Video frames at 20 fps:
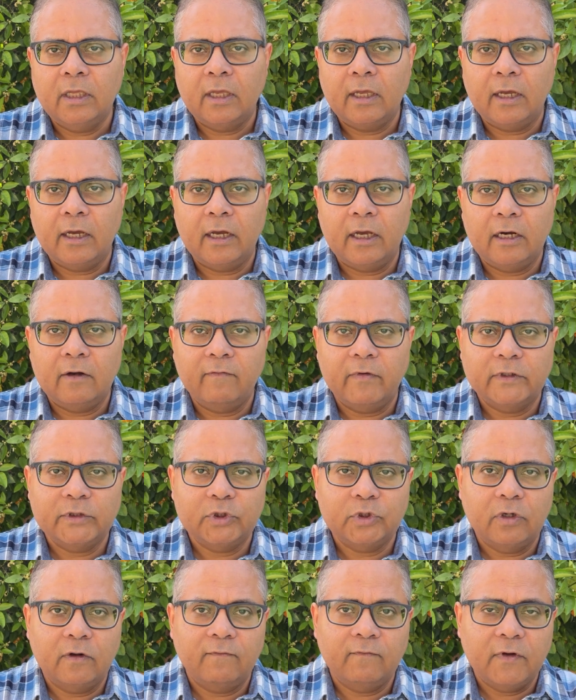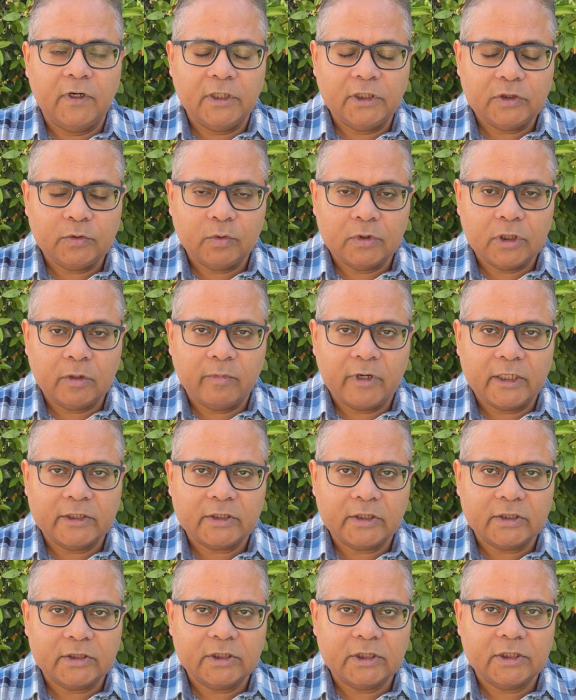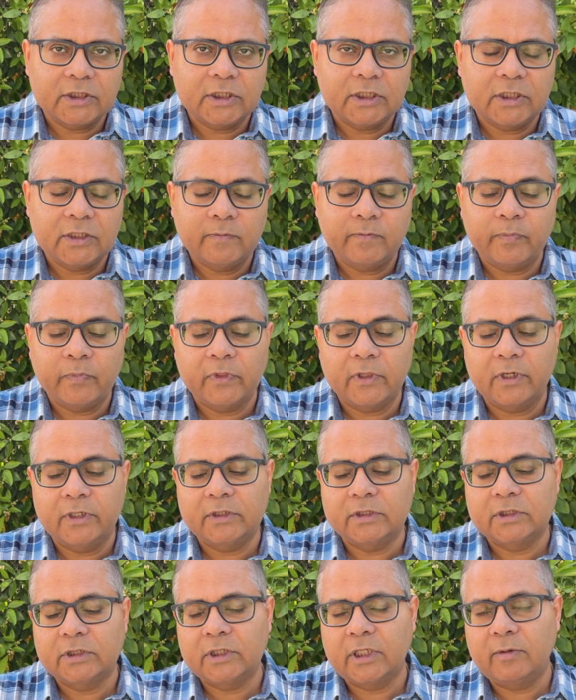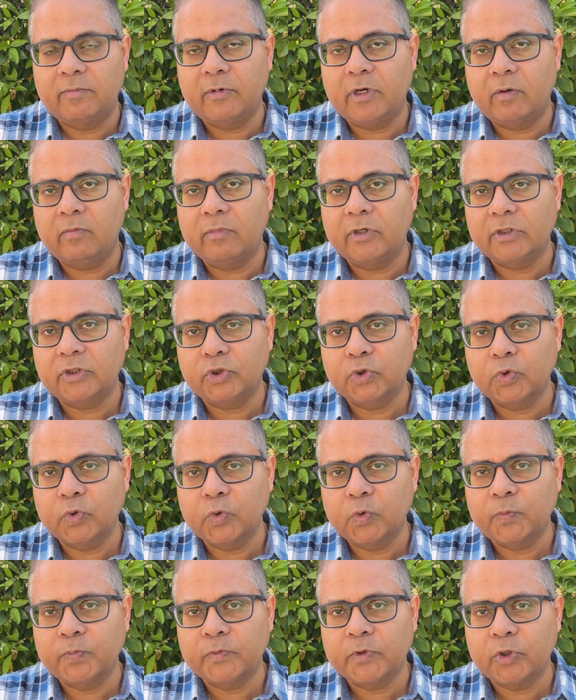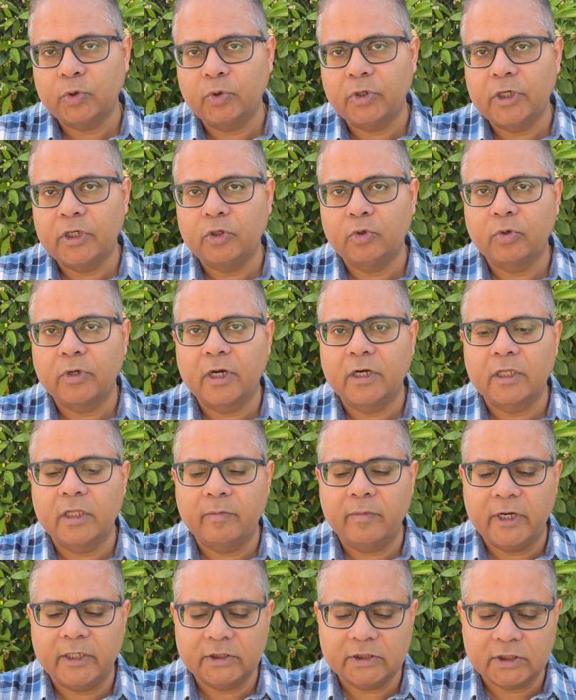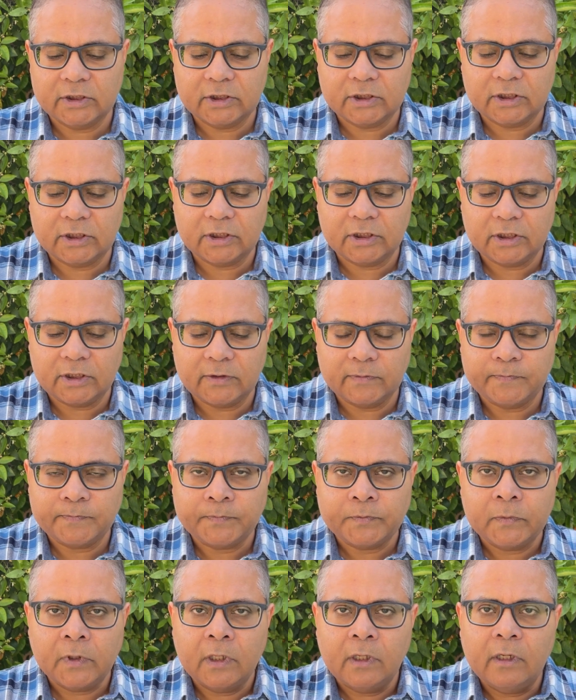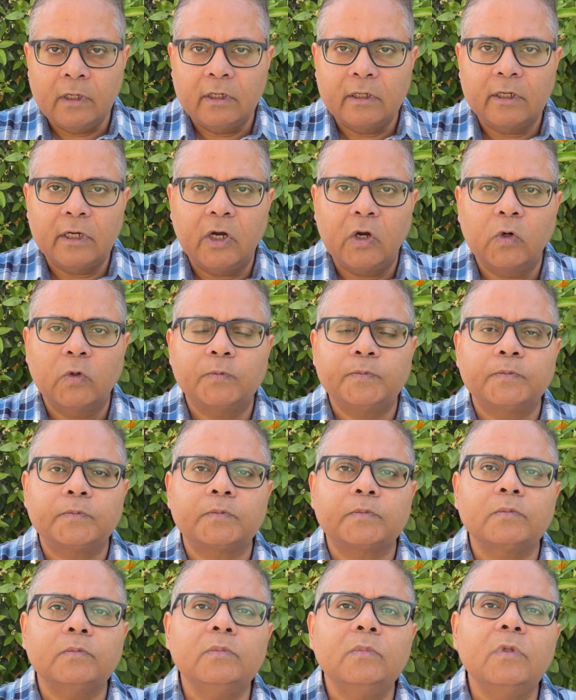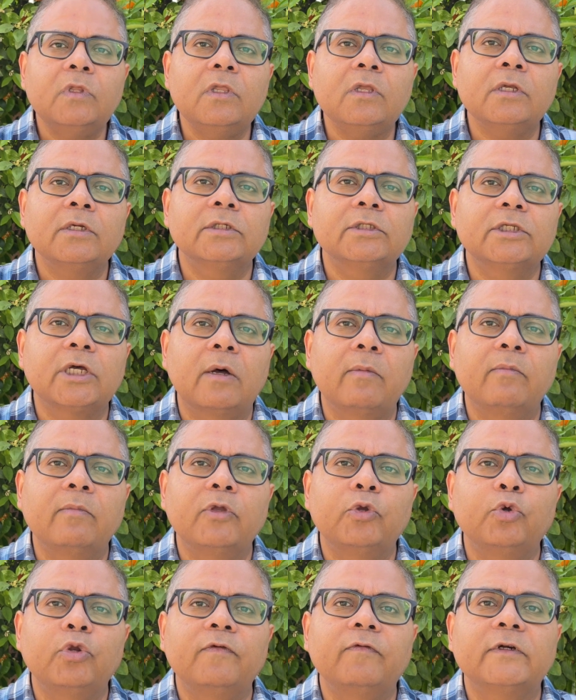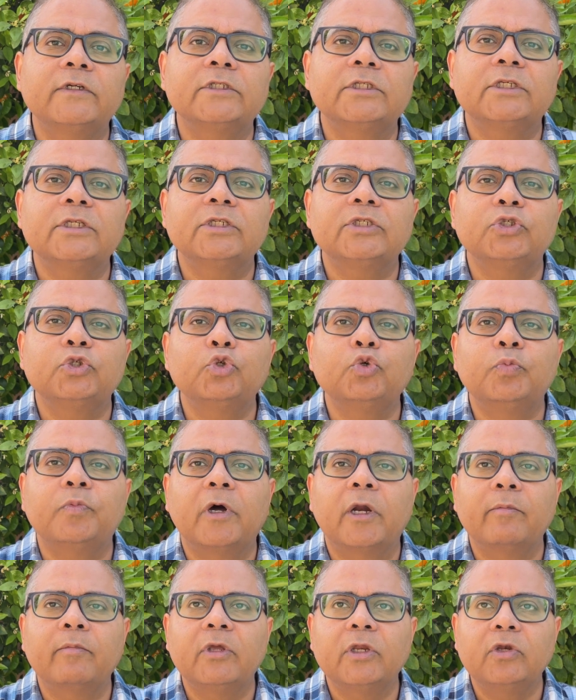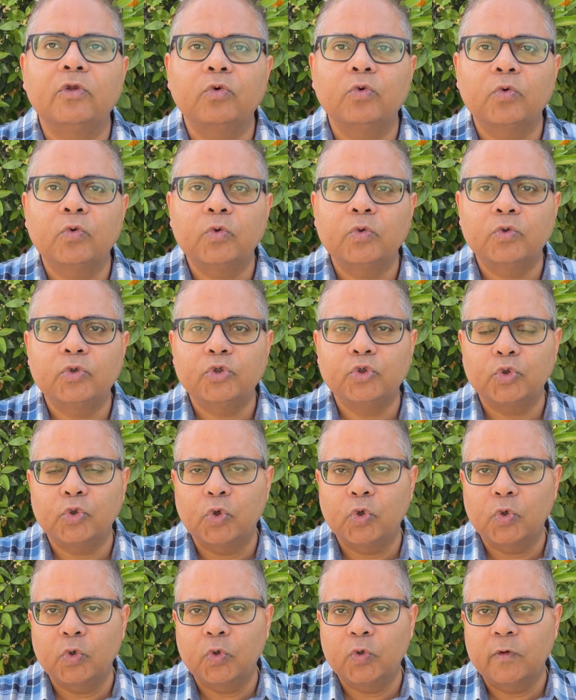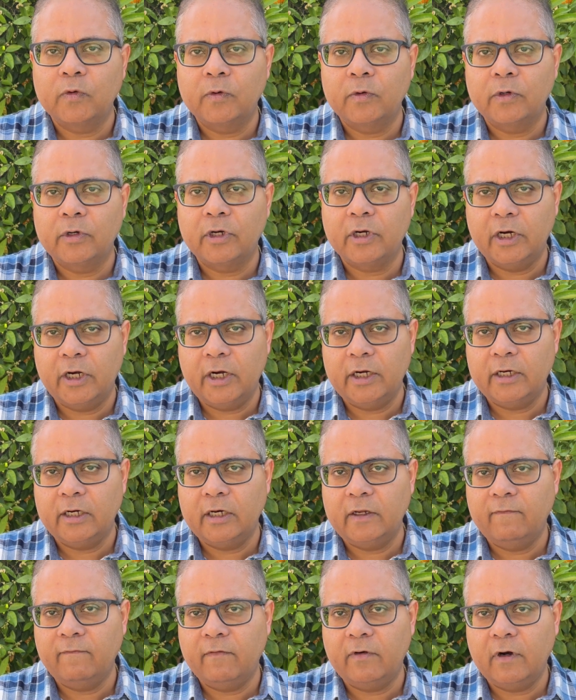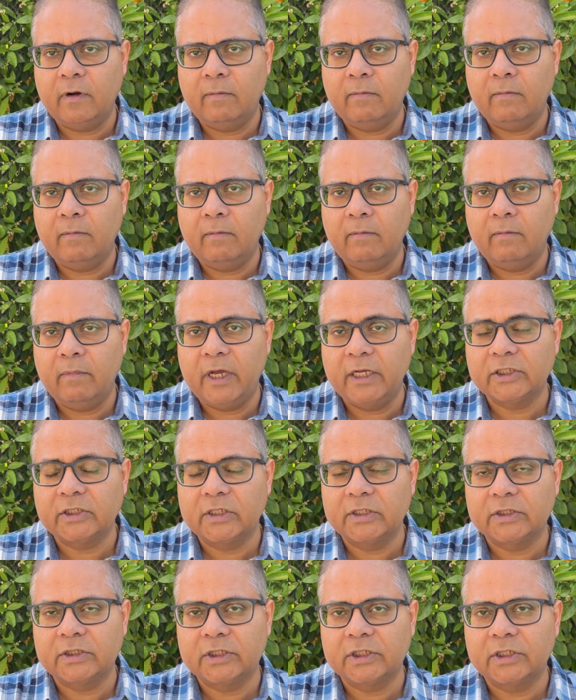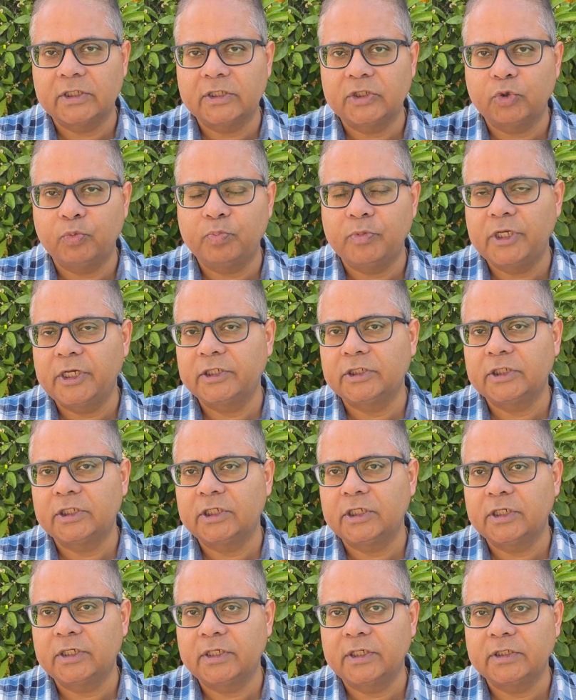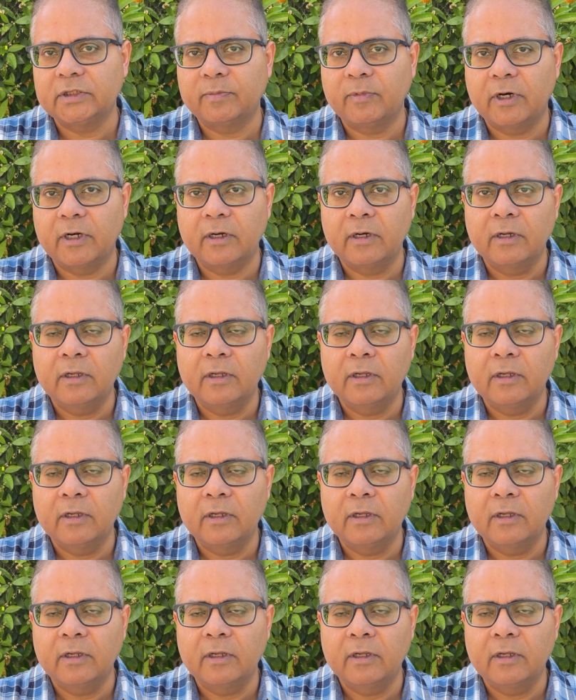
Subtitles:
And once you are finished with the bachelor's degree, there is step number two: you need to get the master's degree. Now some universities do permit you to go directly from bachelor's degree to PhD degrees, but